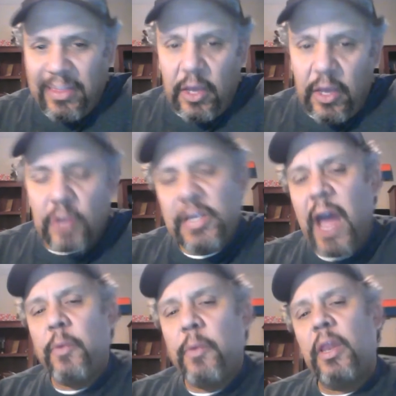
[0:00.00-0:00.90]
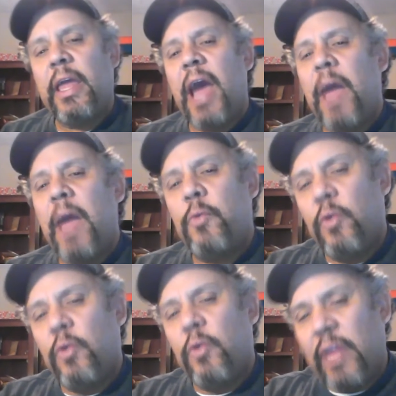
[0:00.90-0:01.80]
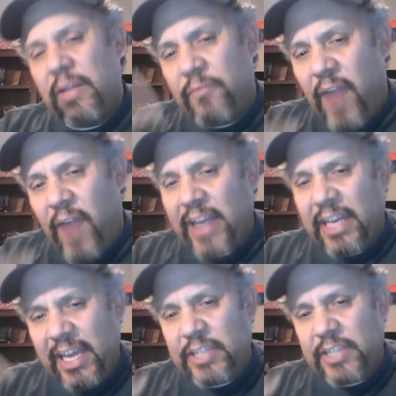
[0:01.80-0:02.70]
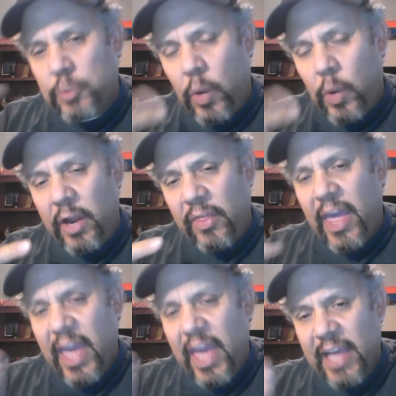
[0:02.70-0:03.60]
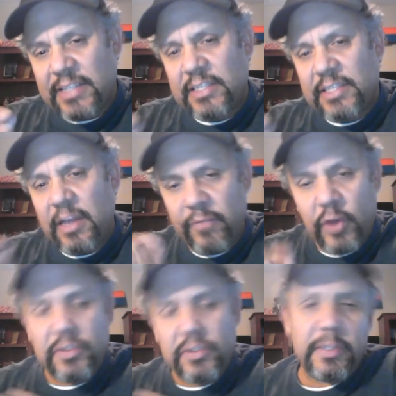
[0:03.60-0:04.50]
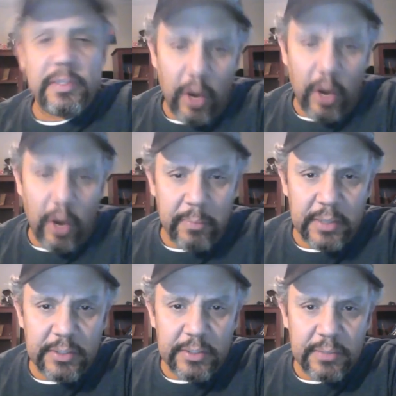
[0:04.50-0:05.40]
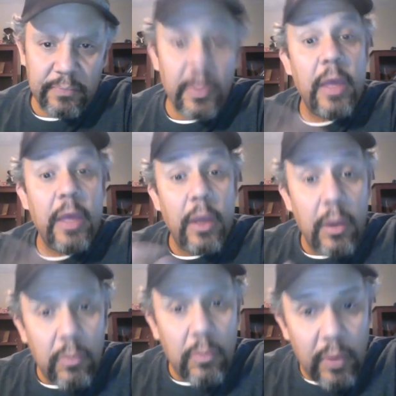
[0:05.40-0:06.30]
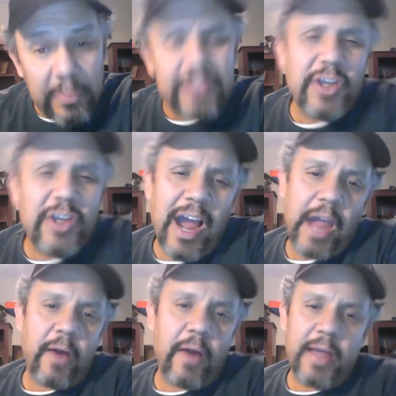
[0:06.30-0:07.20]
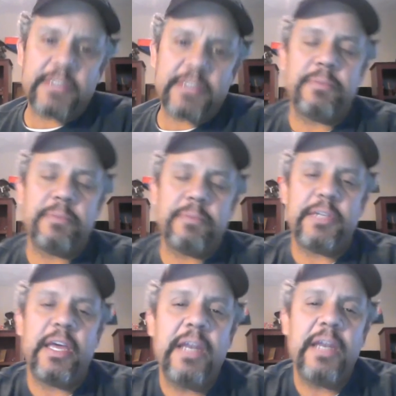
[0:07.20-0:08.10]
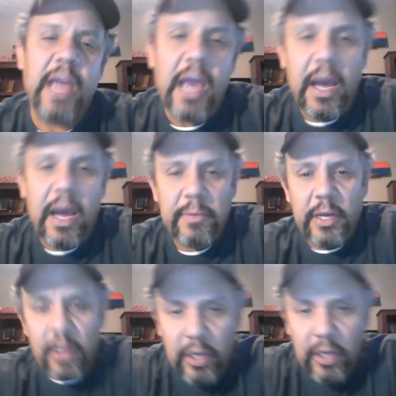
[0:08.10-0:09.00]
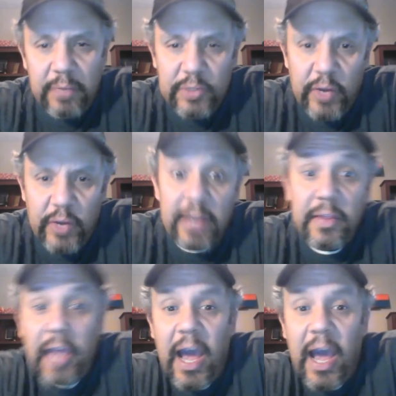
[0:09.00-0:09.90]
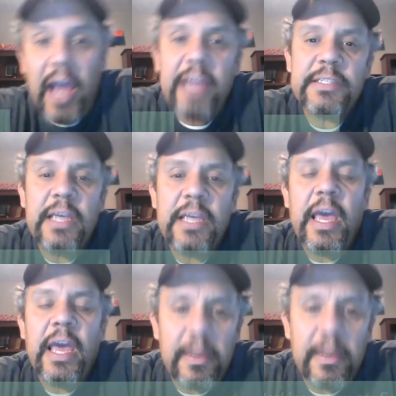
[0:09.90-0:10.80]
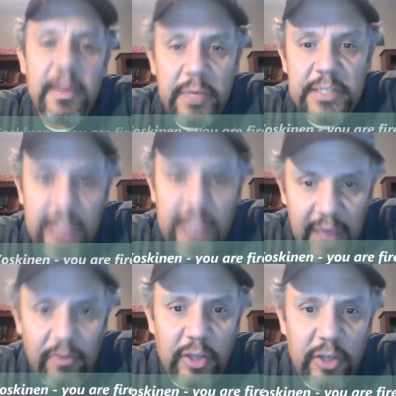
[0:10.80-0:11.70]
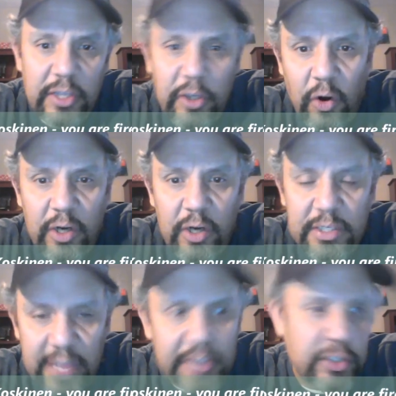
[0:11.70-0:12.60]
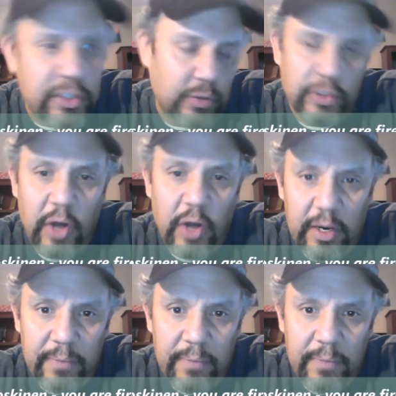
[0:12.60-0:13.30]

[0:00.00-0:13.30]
those, I will invite each one of the heads of those departments. When Mr. IRS comes in, I'm going to look him straight in the eyes, and I'm going to say, I've looked at your organizational chart.